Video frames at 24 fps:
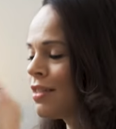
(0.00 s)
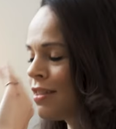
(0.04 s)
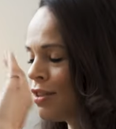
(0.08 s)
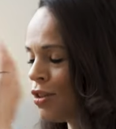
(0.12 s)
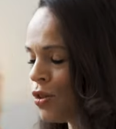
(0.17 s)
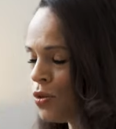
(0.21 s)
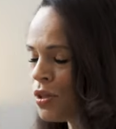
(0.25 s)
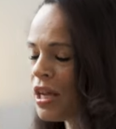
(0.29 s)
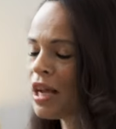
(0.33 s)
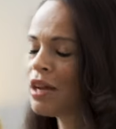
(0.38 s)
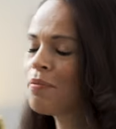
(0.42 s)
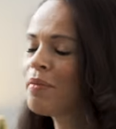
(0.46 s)

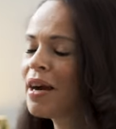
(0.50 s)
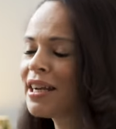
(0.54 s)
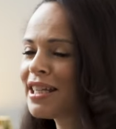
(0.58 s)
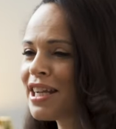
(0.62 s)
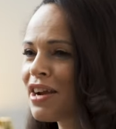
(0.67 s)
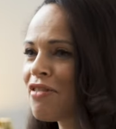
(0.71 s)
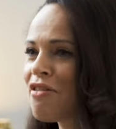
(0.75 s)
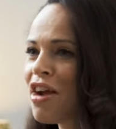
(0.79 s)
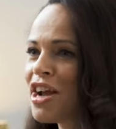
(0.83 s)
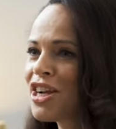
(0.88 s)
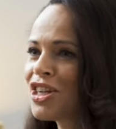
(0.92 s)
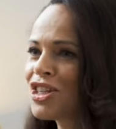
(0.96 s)
You take my
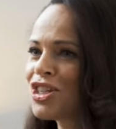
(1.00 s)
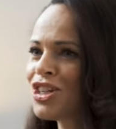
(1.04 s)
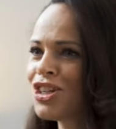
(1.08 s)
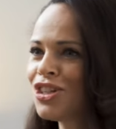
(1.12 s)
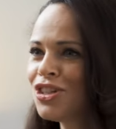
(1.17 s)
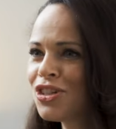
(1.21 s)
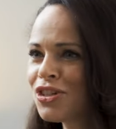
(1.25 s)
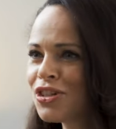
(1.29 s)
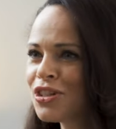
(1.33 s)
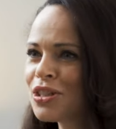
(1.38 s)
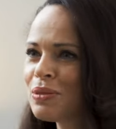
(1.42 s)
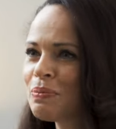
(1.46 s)
direction,
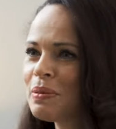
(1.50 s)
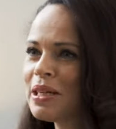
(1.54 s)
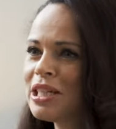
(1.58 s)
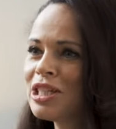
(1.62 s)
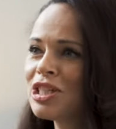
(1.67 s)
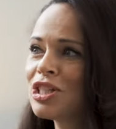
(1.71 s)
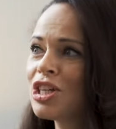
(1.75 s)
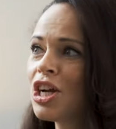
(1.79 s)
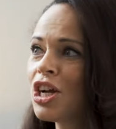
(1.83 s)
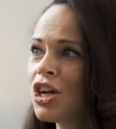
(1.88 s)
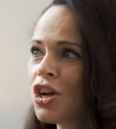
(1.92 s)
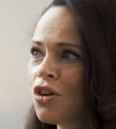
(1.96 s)
look at the
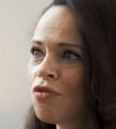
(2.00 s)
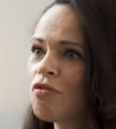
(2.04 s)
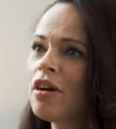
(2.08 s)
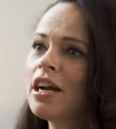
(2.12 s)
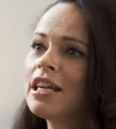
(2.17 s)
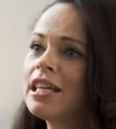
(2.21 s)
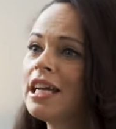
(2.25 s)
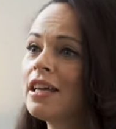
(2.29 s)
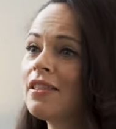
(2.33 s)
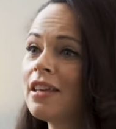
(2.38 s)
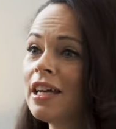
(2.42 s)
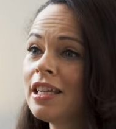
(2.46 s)
picture and go,
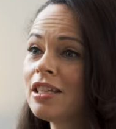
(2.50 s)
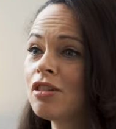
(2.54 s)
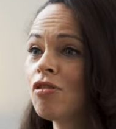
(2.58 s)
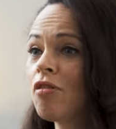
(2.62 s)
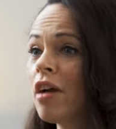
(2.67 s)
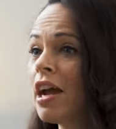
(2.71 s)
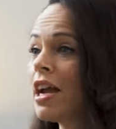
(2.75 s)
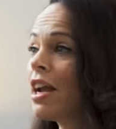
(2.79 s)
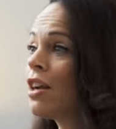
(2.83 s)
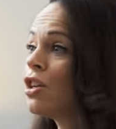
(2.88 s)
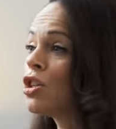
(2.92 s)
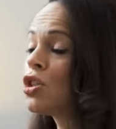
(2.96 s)
right, yeah, that's
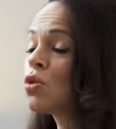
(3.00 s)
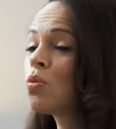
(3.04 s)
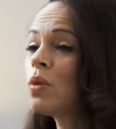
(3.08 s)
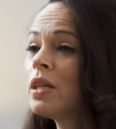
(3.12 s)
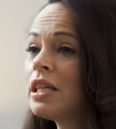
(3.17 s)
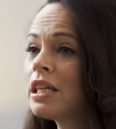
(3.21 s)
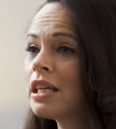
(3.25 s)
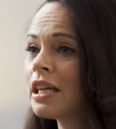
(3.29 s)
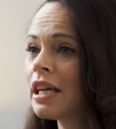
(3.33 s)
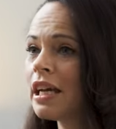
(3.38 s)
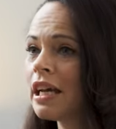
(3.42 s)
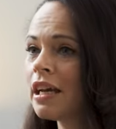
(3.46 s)
great, and
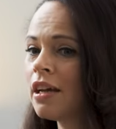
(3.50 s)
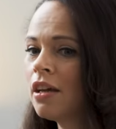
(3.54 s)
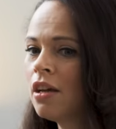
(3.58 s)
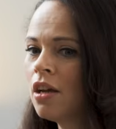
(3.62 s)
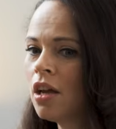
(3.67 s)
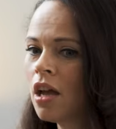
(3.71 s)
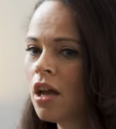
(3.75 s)
tweak it.